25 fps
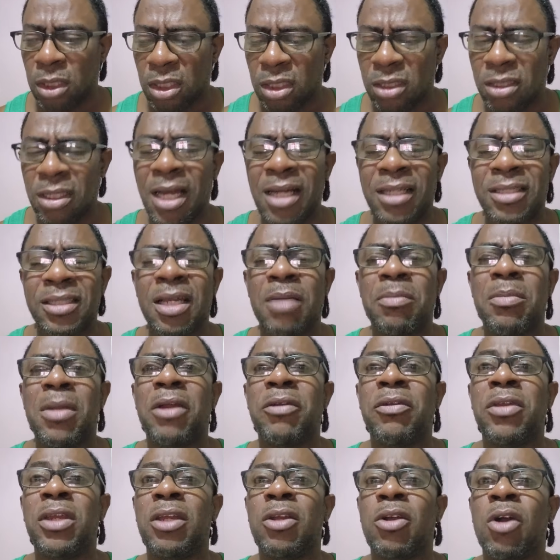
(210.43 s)
Dr.
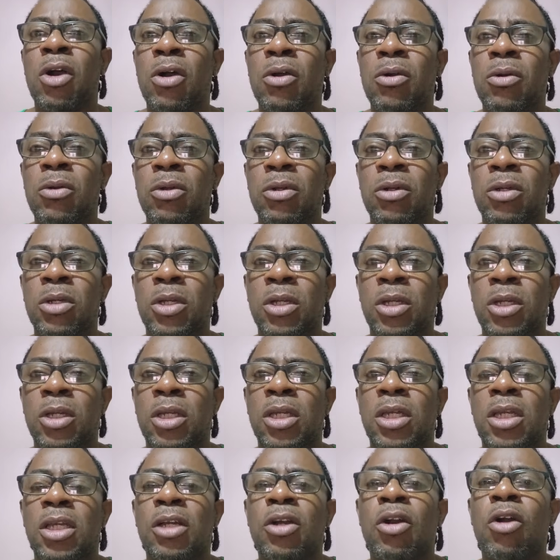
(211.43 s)
Marie Go,
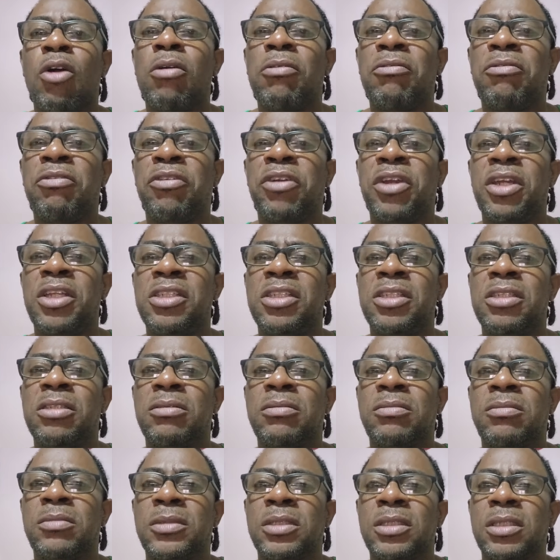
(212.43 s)
coverage
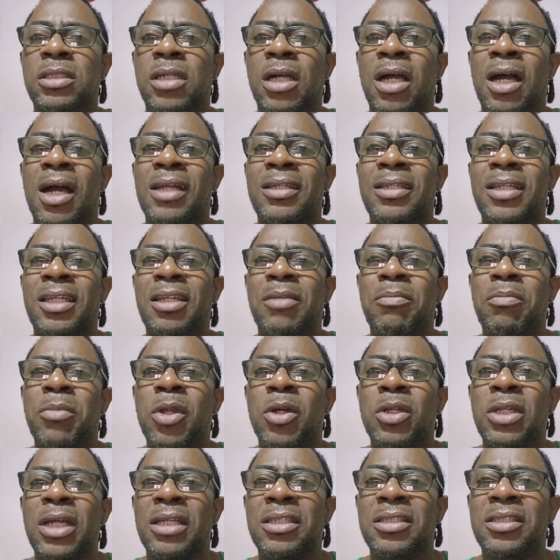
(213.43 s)
under the
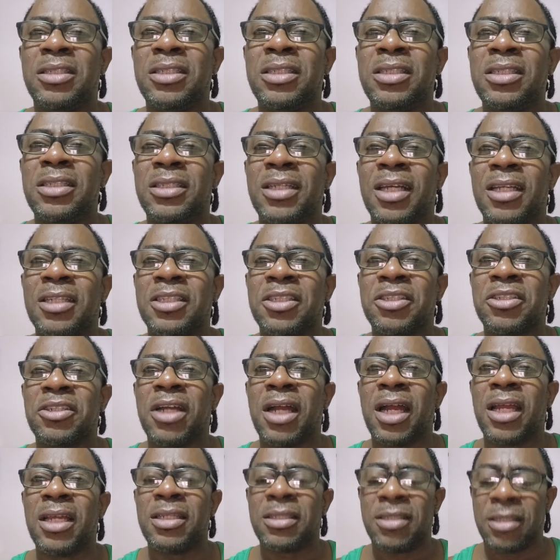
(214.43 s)
blood of Jesus
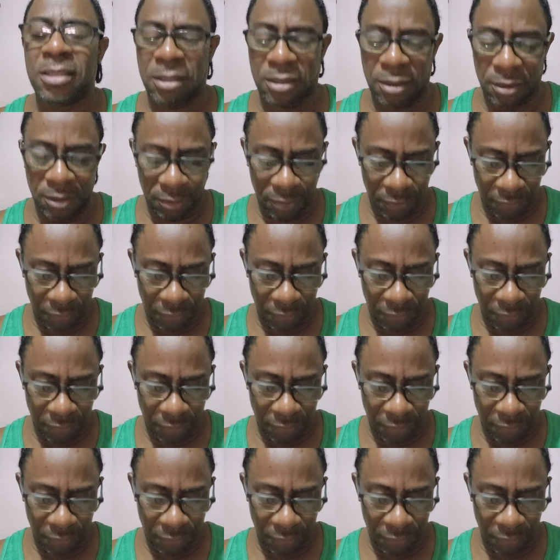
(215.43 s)
Christ.